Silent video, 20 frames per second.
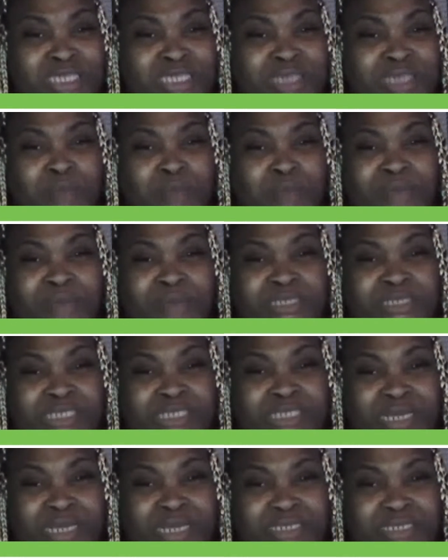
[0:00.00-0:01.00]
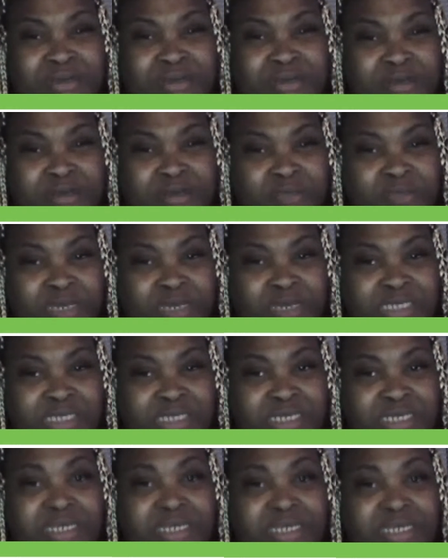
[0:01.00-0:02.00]
maybe Gizelle is uncomfortable because he
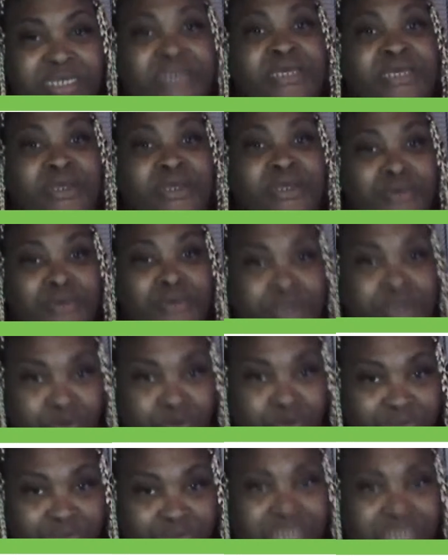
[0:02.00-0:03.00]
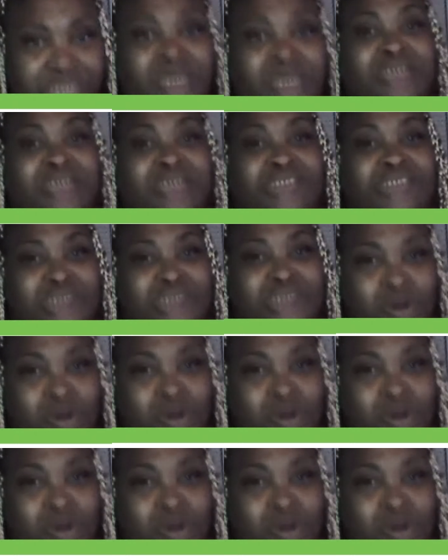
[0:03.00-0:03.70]
didn't hit on her the way she hoped,